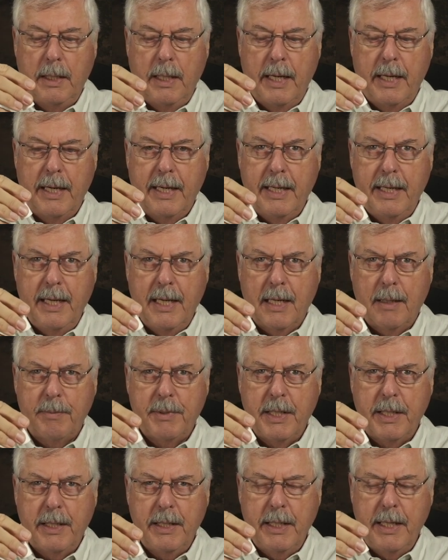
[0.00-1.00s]
And again, I'm
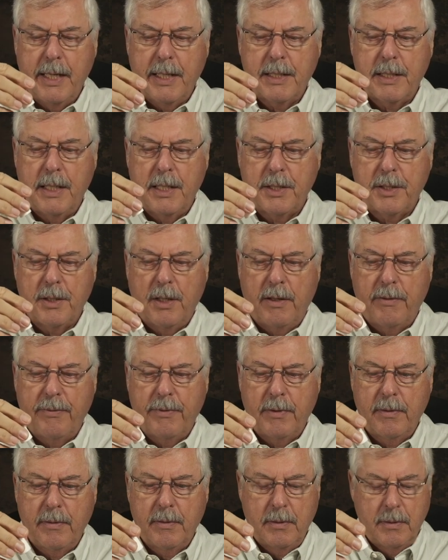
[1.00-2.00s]
taking the excess off.